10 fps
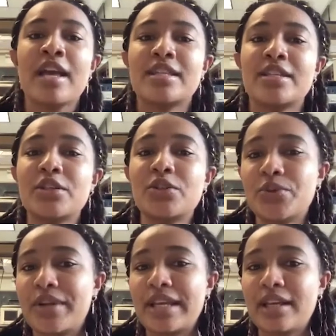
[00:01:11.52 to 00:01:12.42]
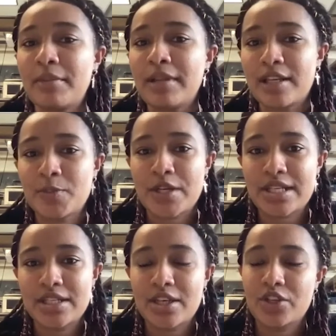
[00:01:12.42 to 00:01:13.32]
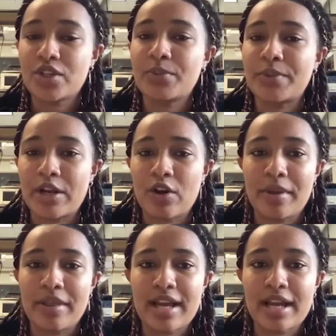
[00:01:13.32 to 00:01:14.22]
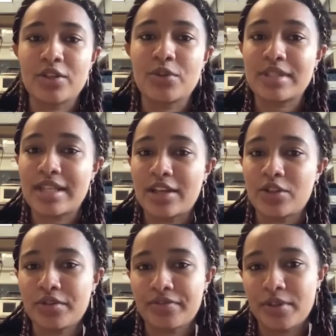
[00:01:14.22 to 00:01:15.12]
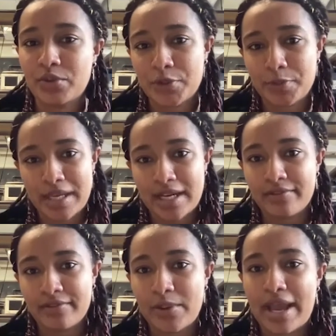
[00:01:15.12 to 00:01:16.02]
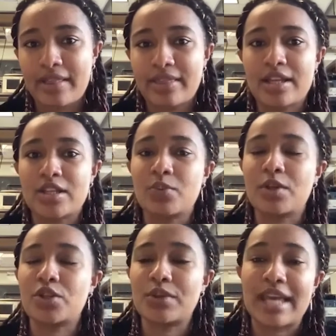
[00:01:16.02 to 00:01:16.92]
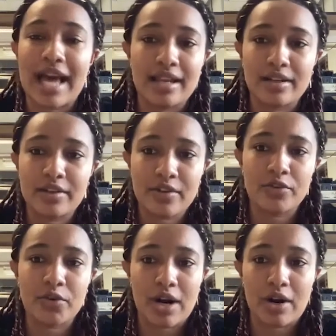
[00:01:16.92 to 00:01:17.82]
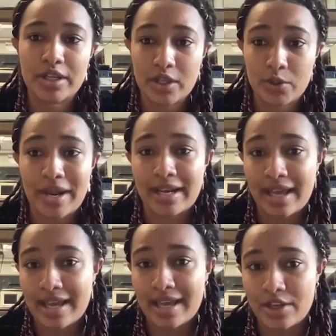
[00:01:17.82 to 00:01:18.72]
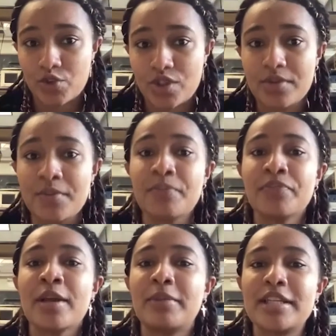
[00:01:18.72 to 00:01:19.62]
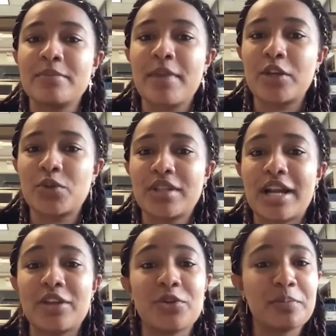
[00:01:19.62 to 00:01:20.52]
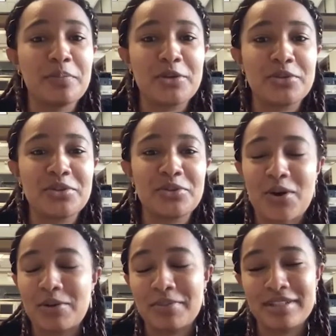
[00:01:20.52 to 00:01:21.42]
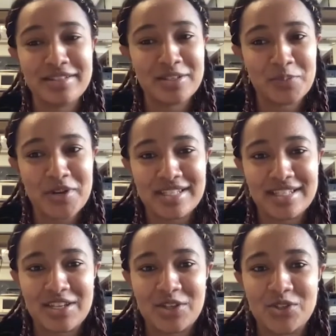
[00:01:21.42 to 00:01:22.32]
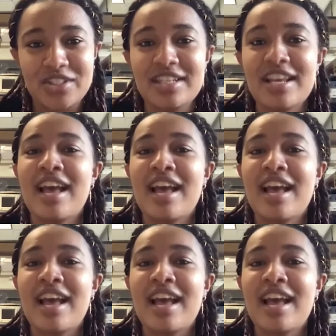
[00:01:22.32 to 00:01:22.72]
So during Camilla's presentation, we recommend that you set your view to speaker view and then switch to gallery view for our Q&A session. Please make sure that you're muted throughout Melissa's presentation.